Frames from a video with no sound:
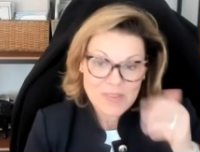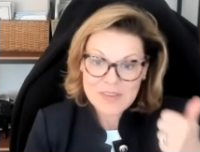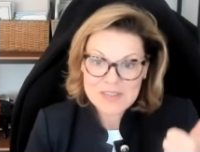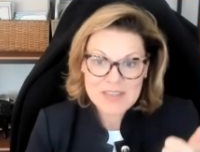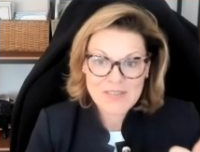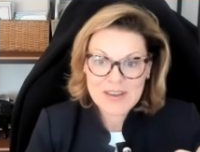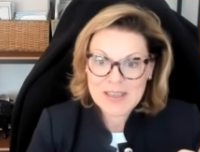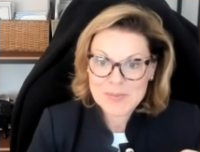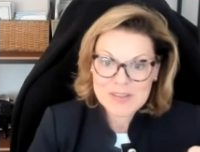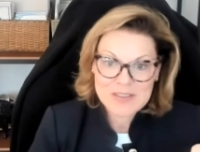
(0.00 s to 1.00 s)
The Seven
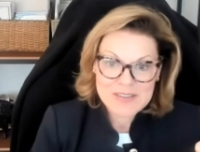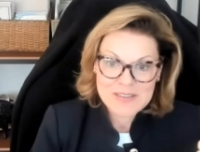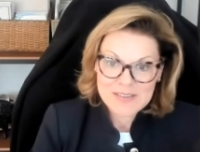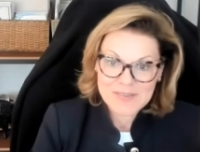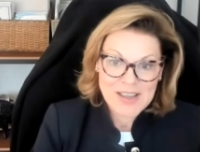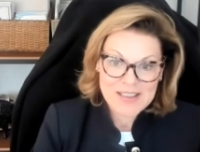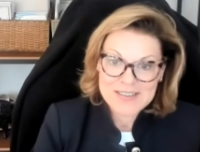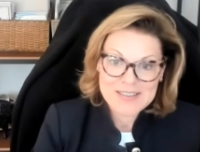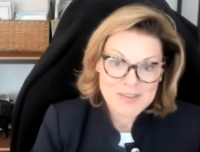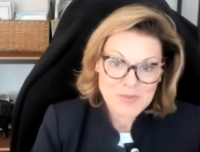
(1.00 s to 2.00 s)
Habits of Highly
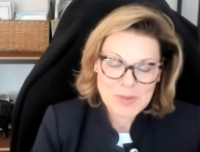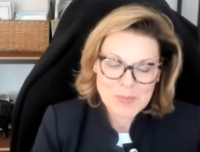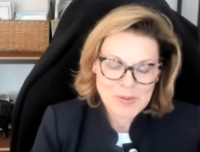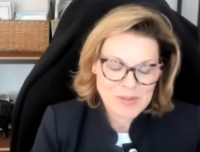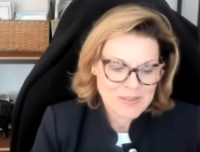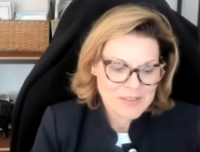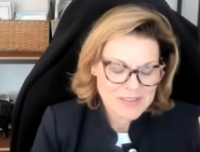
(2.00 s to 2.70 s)
Successful People.